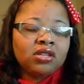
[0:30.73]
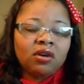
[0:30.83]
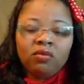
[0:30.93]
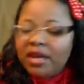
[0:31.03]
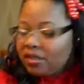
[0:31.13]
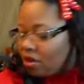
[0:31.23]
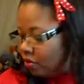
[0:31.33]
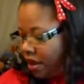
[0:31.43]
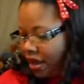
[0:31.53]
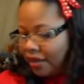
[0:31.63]
so let's
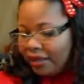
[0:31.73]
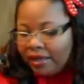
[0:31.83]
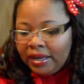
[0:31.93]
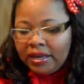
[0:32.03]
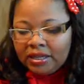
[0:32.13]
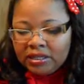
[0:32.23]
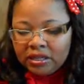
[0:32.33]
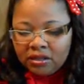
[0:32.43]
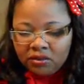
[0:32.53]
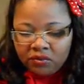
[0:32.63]
go ahead and get
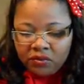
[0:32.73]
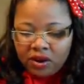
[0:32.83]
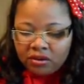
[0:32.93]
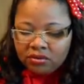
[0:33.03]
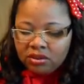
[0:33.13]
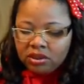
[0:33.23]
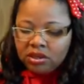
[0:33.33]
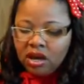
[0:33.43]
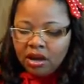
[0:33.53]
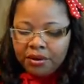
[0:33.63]
into the first
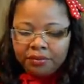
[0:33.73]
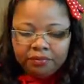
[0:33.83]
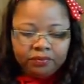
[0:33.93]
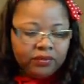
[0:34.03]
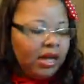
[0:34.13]
um,